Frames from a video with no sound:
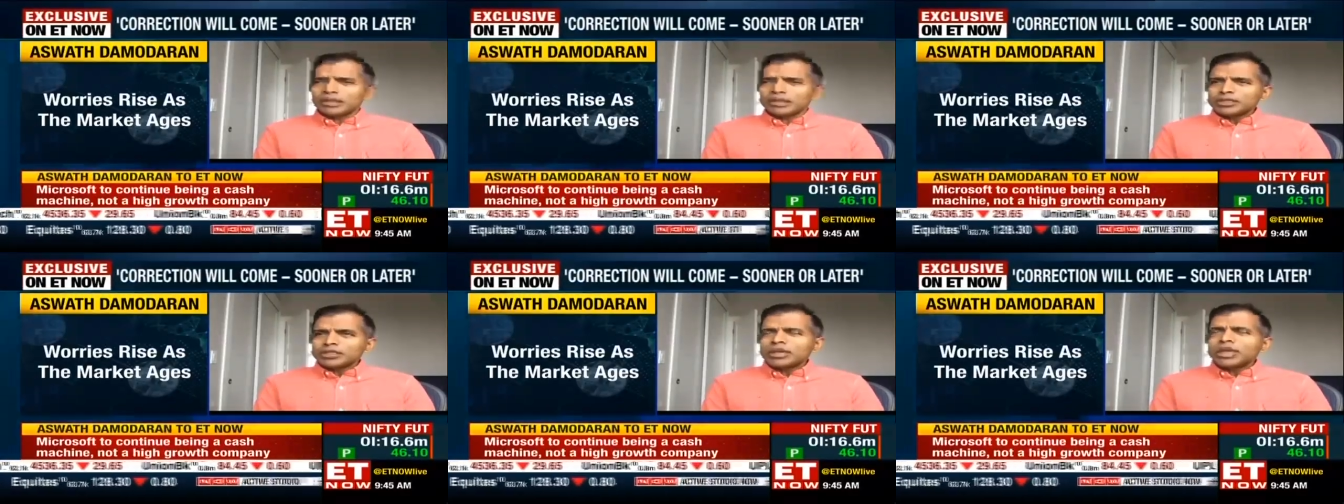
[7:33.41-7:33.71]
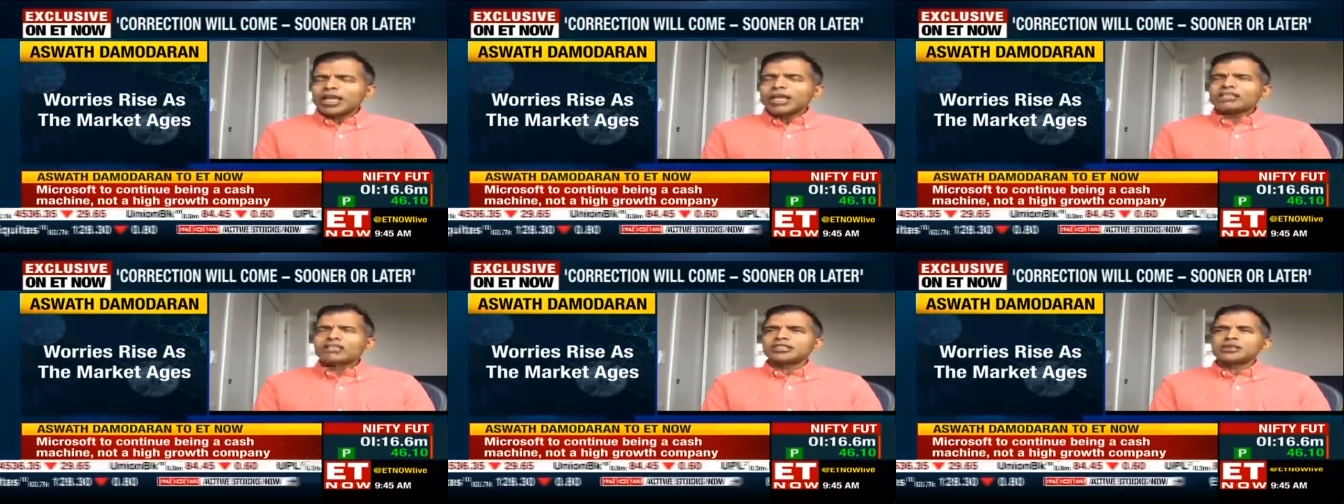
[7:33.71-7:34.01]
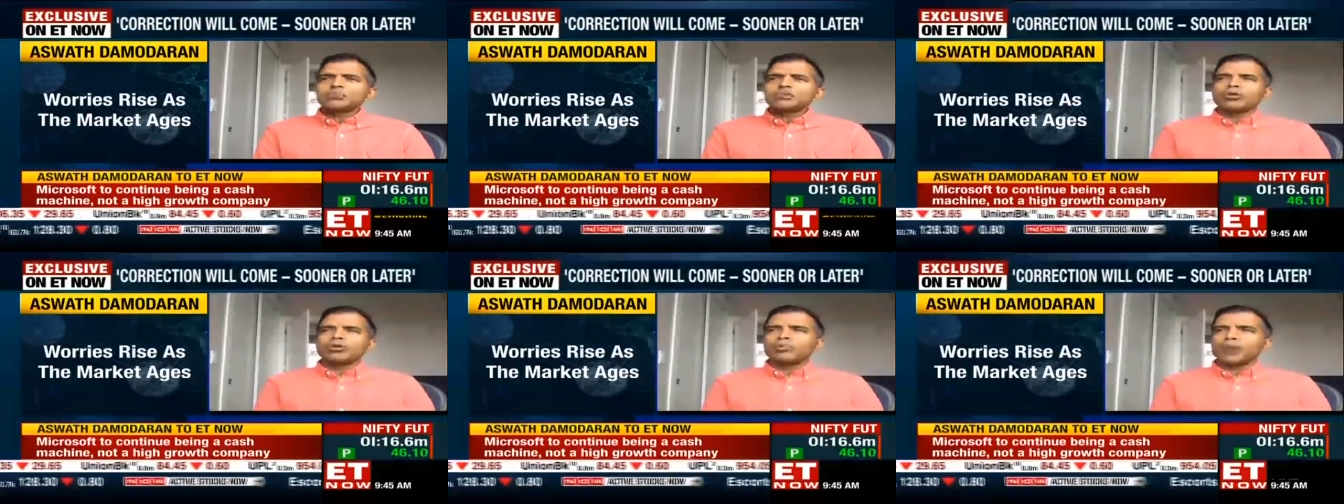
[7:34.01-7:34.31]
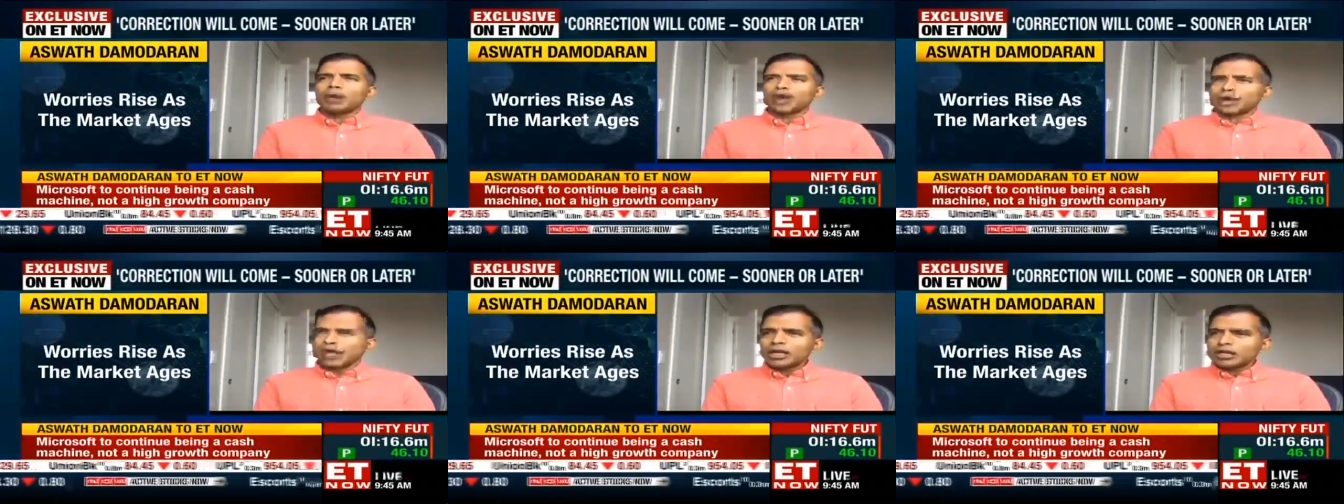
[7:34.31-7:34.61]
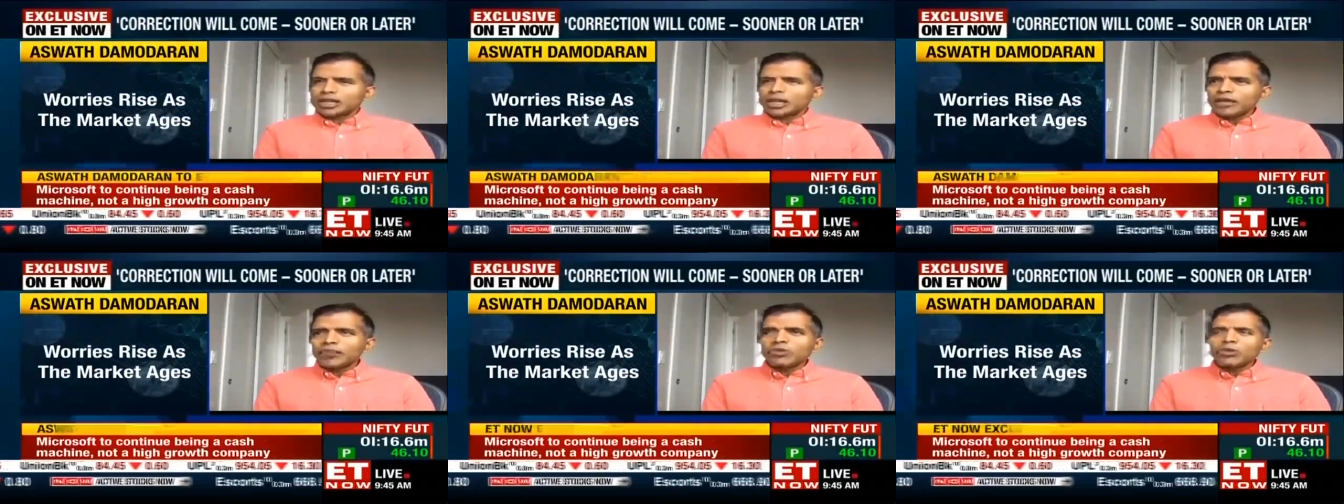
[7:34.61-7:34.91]
It's an aging bull
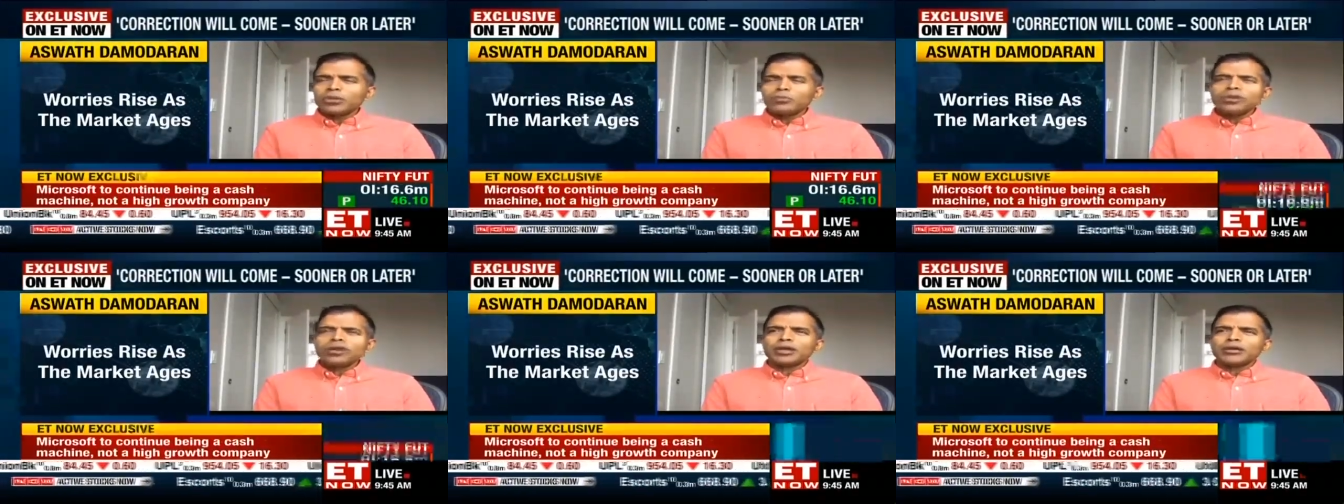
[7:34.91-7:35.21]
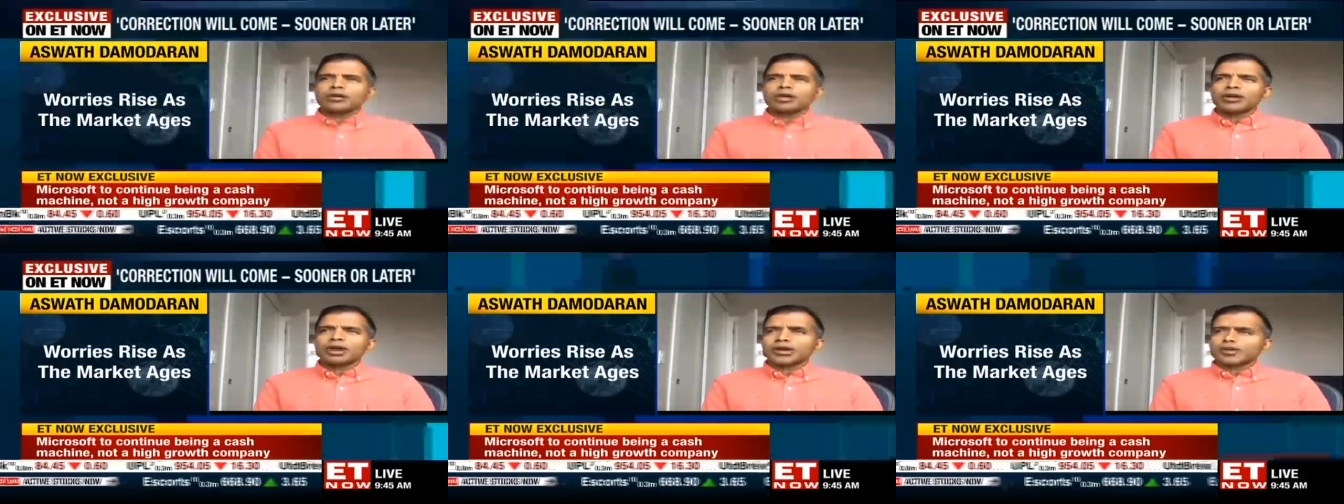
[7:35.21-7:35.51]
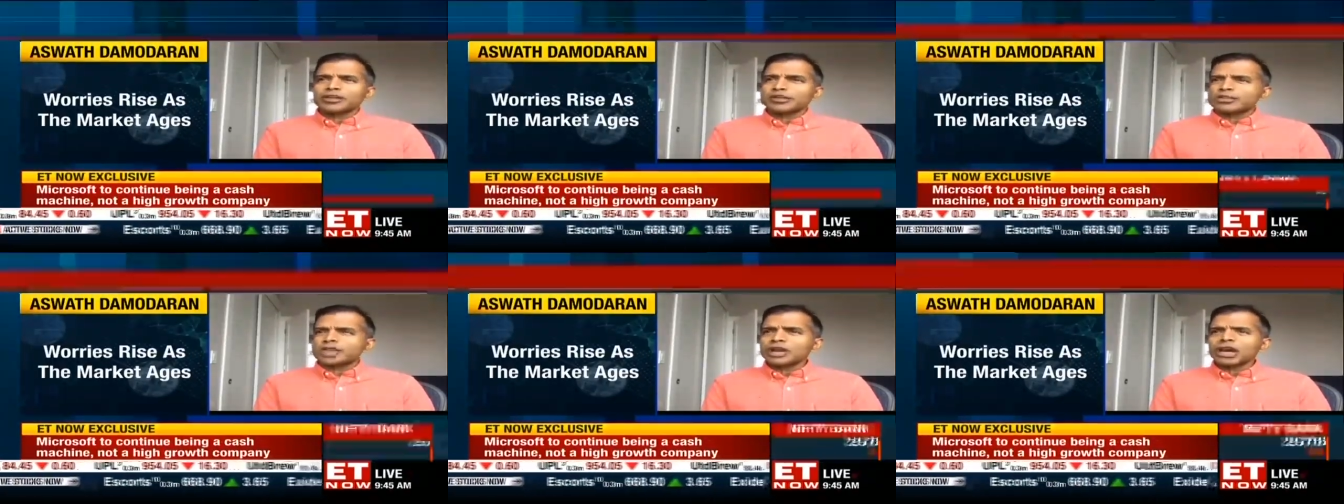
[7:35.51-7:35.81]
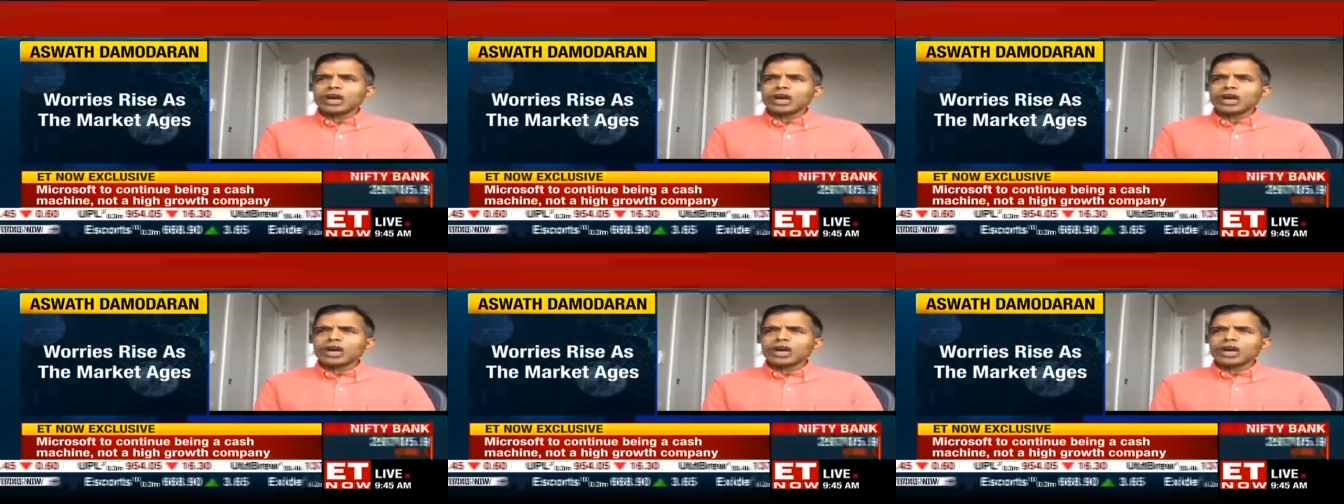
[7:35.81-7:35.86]
market. There will be a correction.